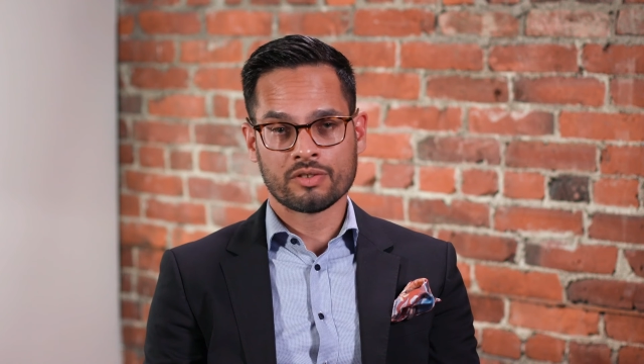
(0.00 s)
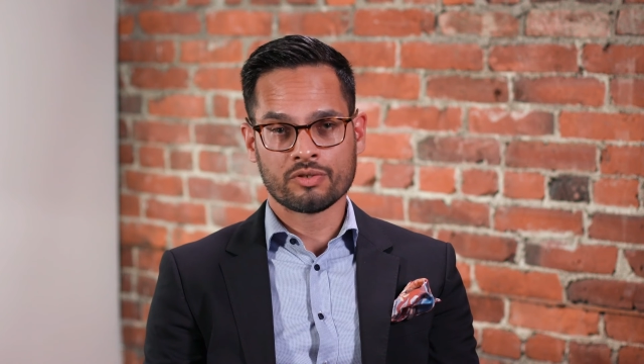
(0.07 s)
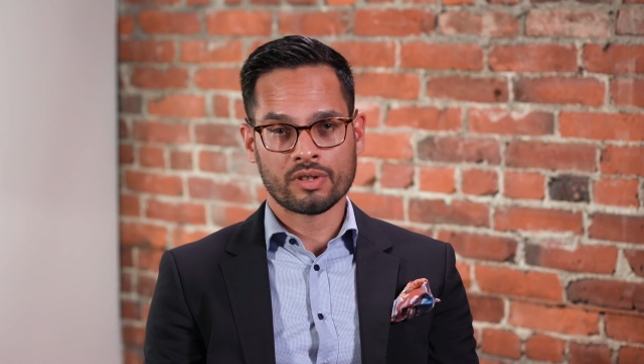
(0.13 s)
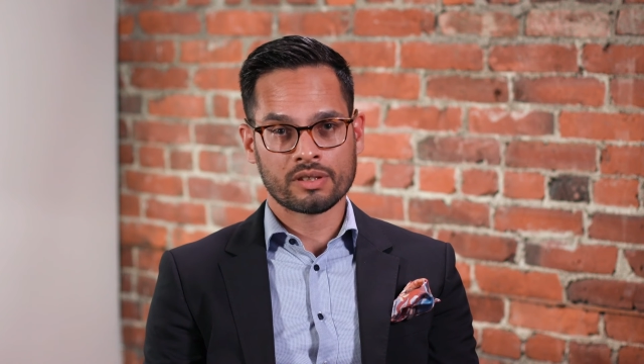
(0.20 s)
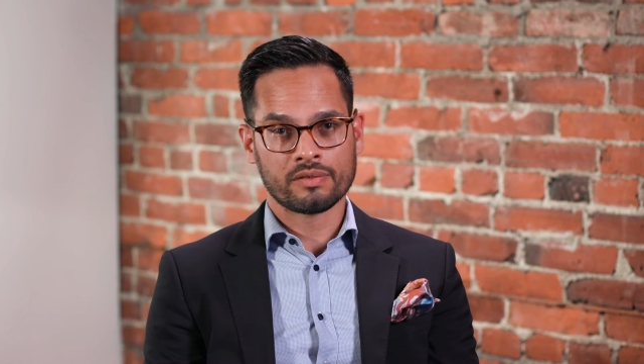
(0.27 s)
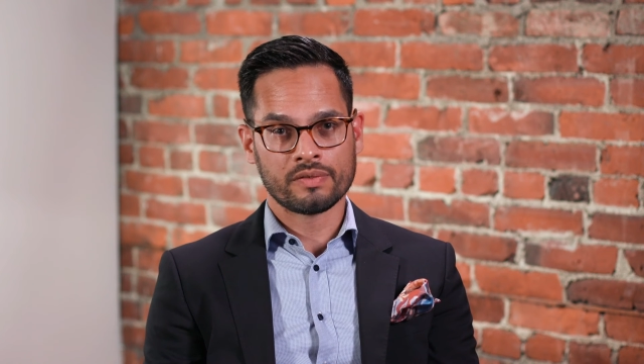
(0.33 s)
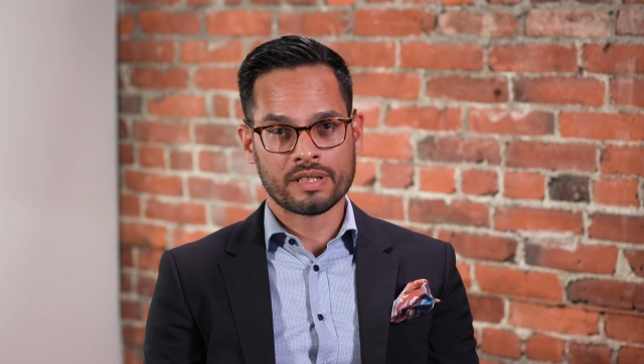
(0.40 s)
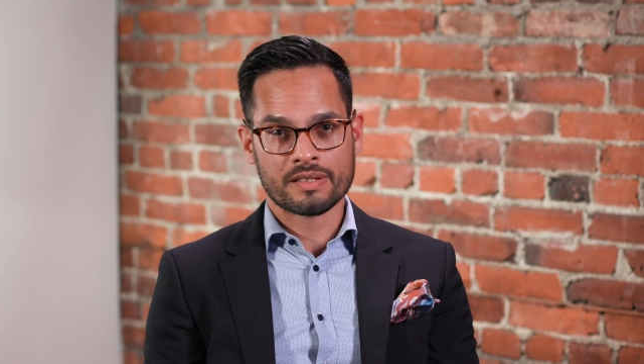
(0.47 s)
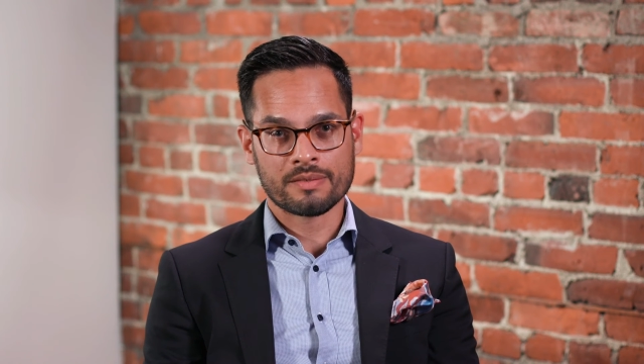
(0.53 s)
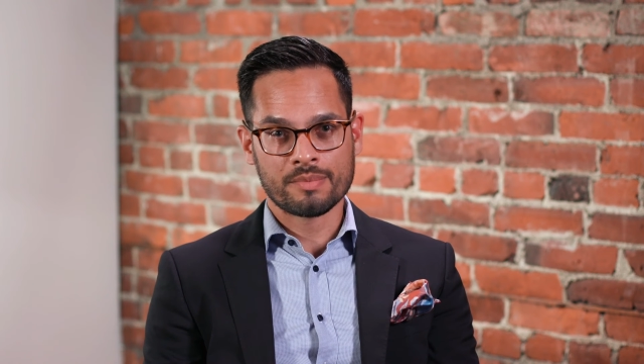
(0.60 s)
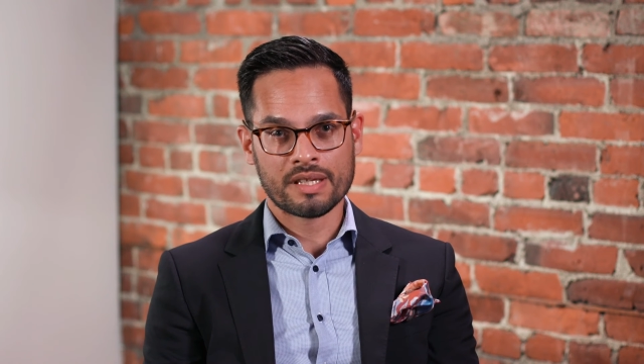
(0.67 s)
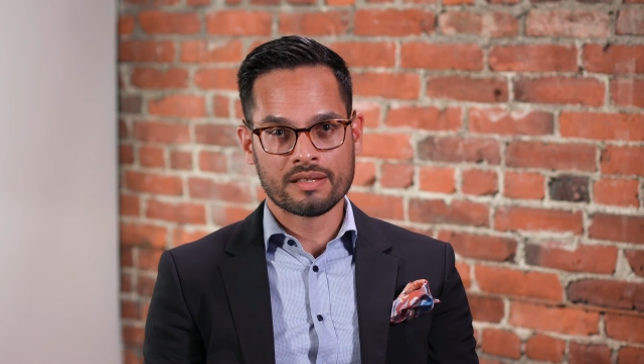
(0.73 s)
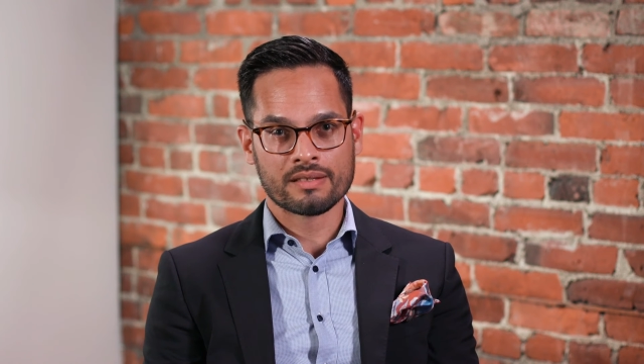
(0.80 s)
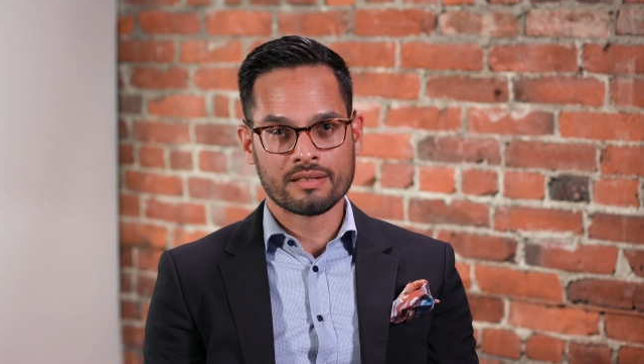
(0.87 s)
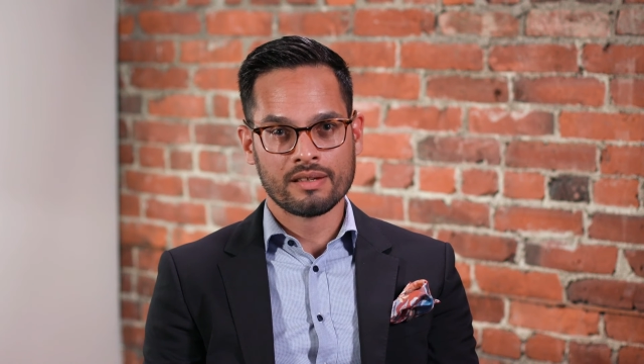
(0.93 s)
constructively
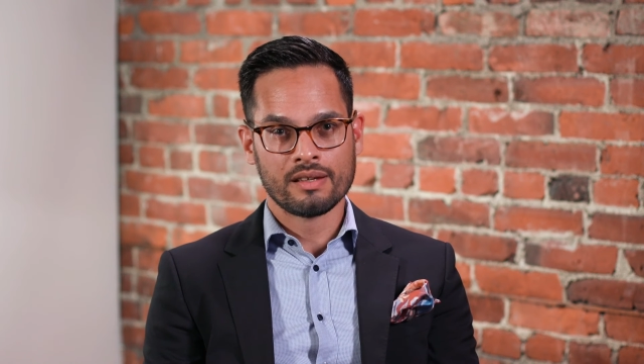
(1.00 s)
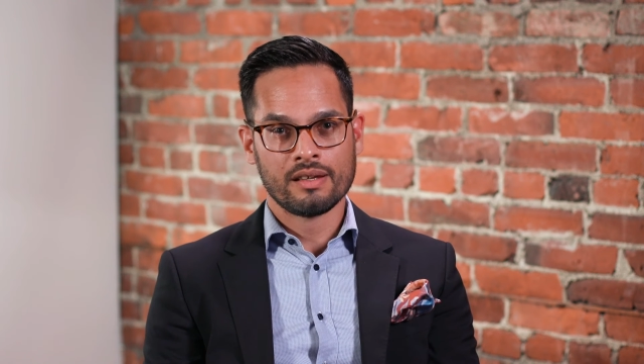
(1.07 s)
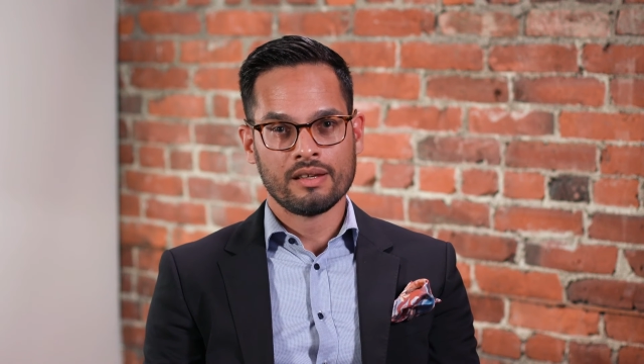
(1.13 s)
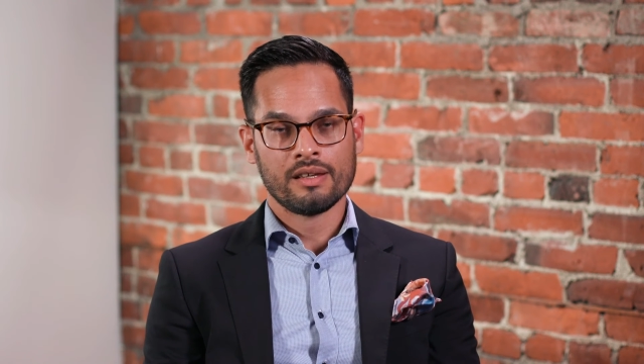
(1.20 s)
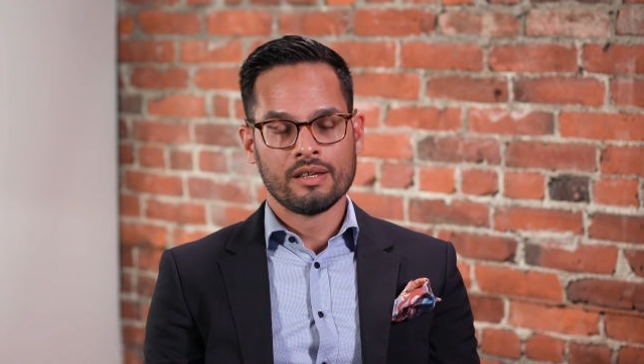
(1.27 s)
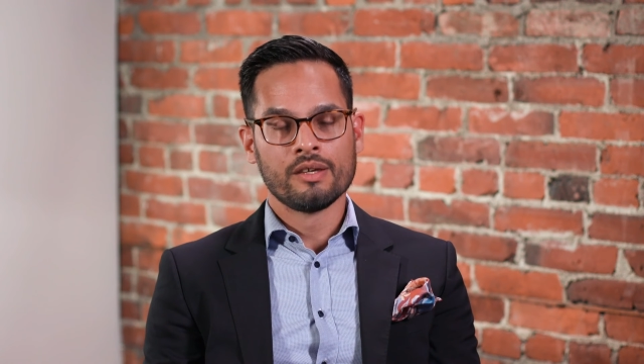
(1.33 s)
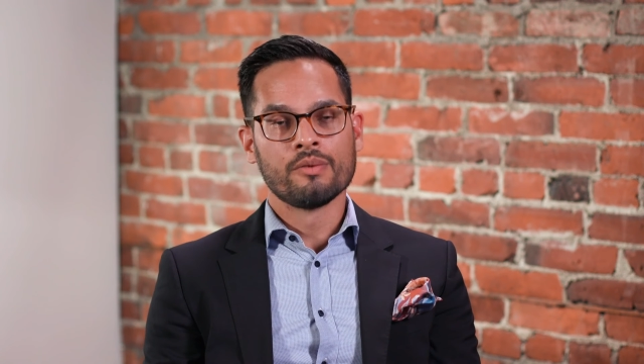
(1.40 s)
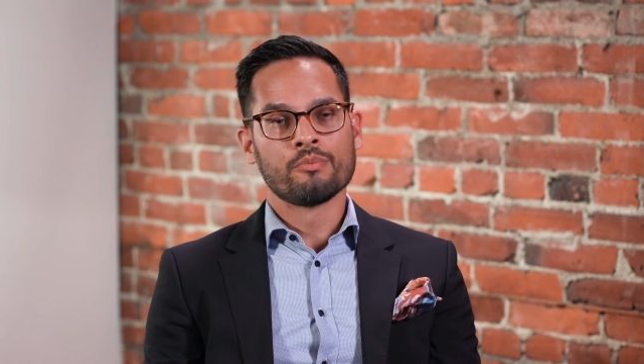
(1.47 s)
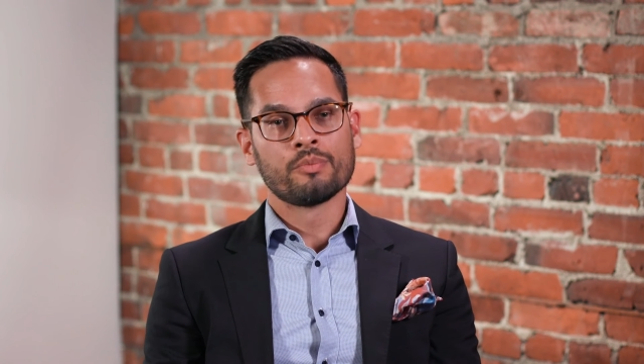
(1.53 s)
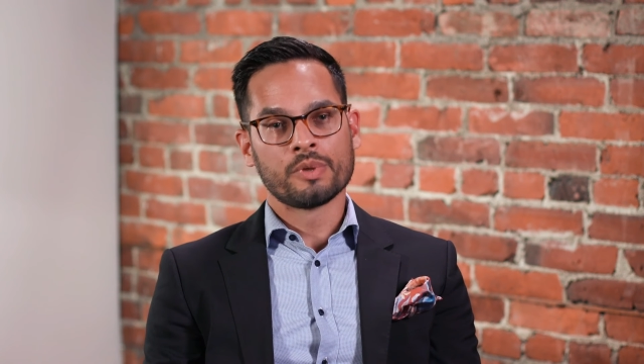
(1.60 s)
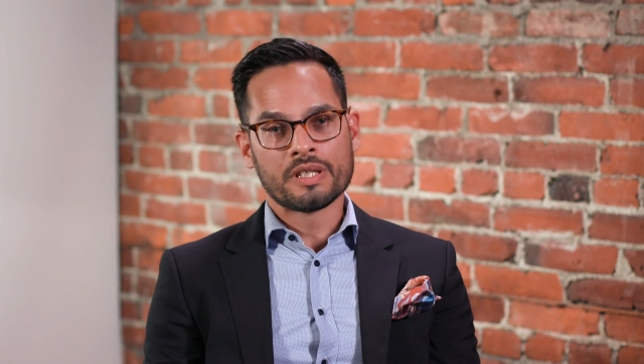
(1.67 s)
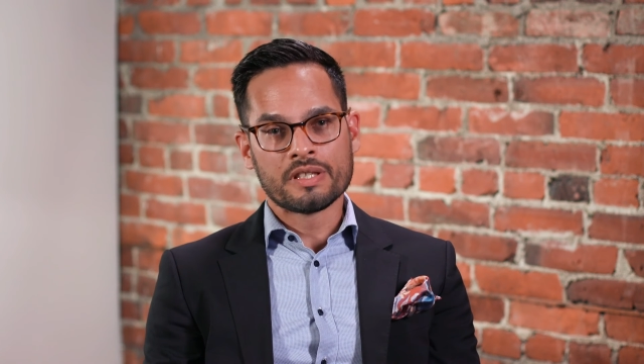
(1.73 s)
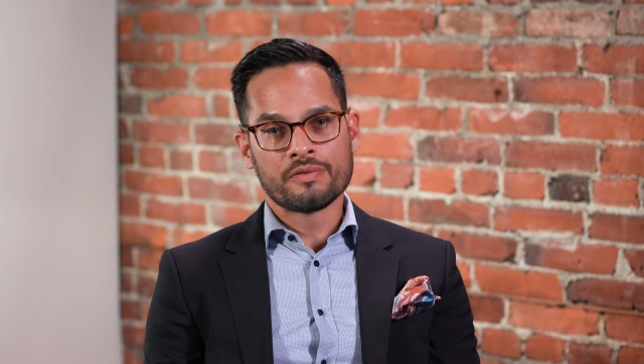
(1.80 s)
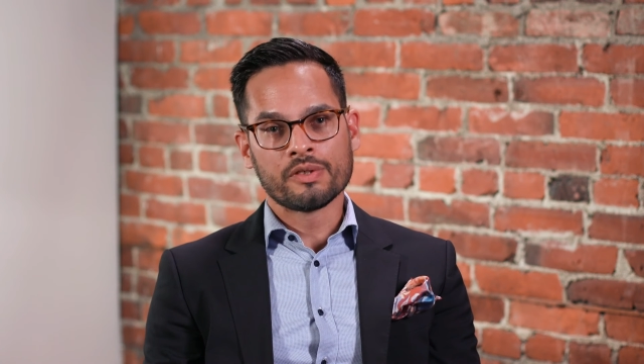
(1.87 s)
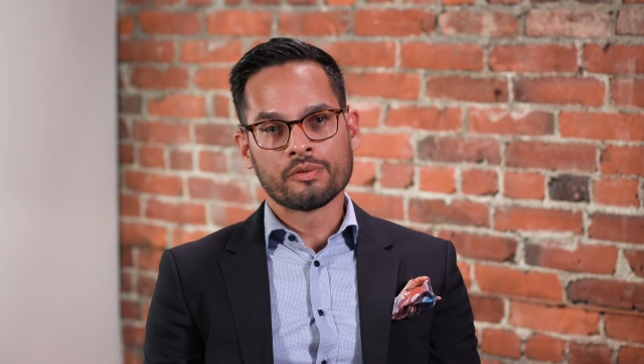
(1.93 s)
dismissed,
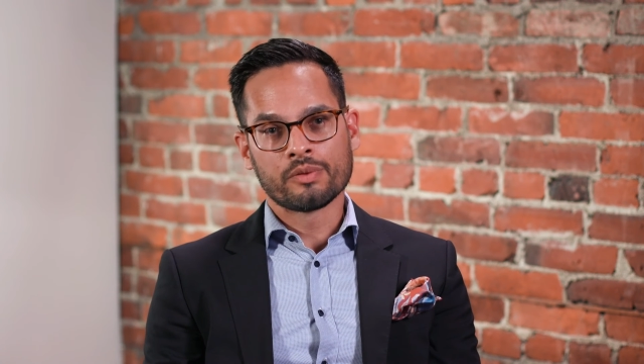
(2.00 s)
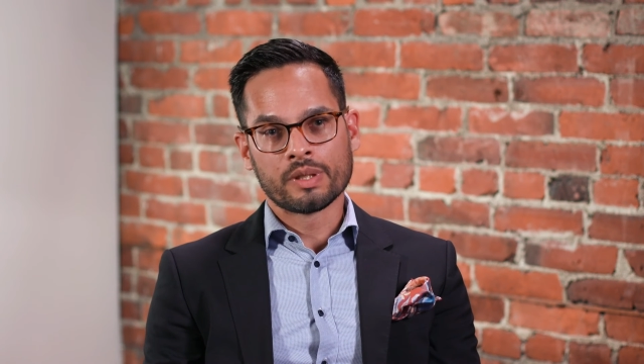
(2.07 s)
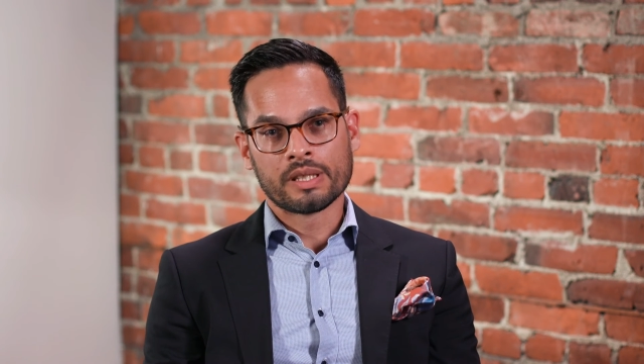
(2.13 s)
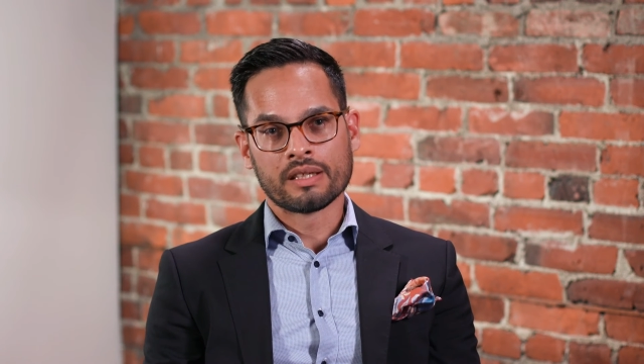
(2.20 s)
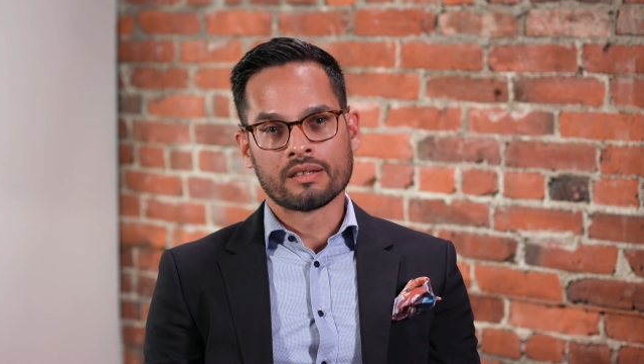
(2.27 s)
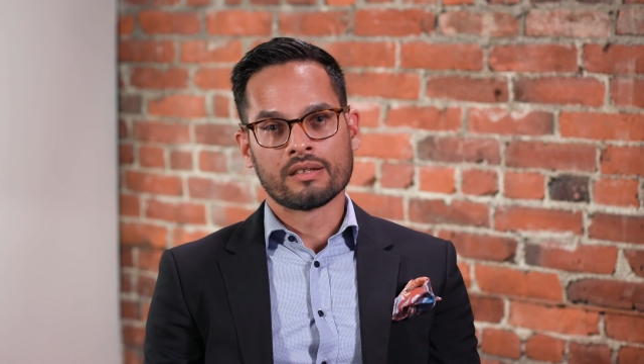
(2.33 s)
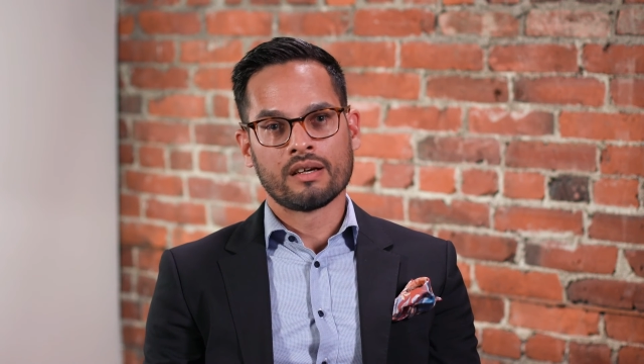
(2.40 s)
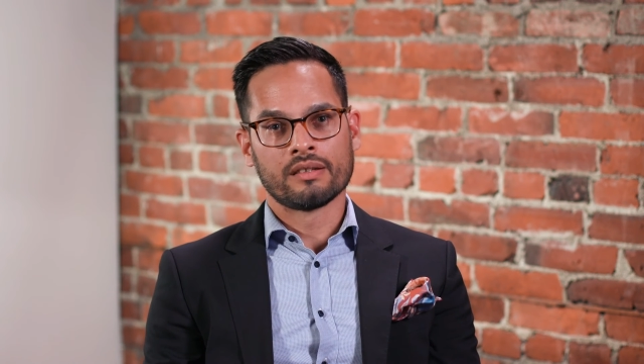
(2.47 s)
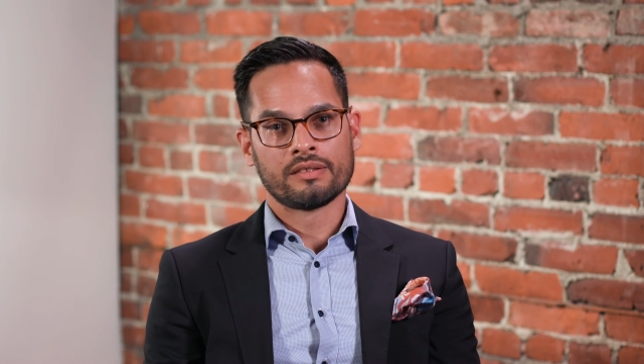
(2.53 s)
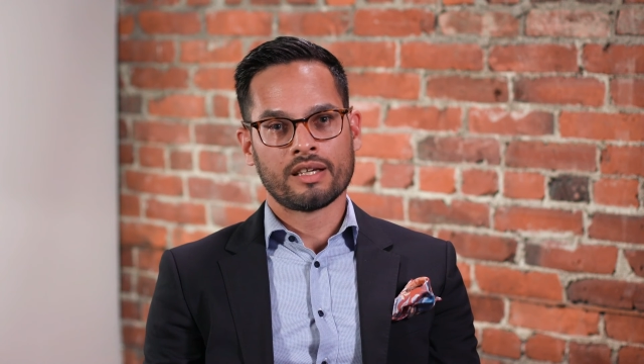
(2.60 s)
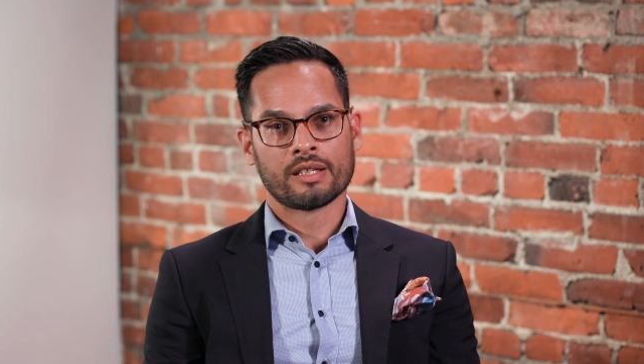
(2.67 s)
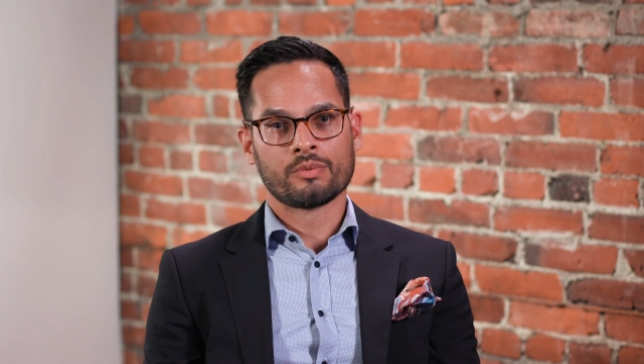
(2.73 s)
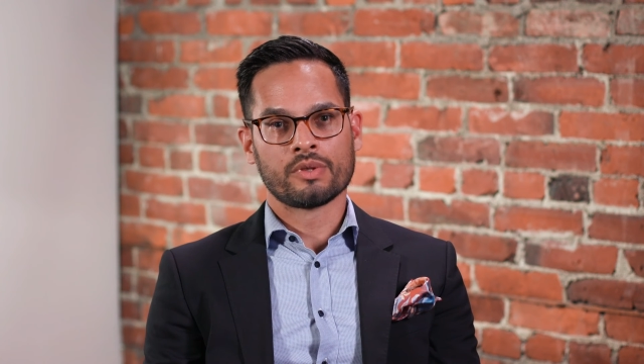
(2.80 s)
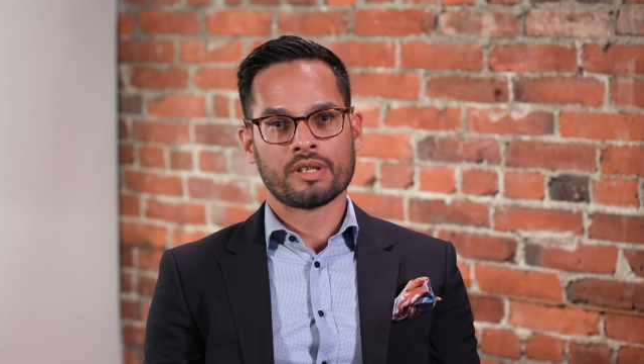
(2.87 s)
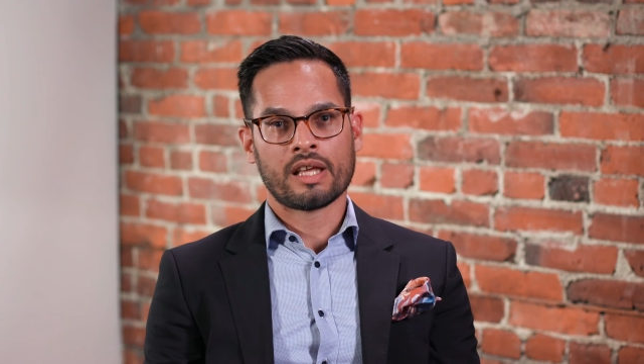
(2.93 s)
please feel free to get in
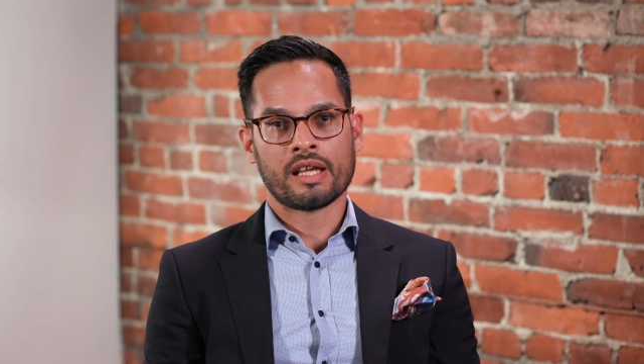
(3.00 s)
contact with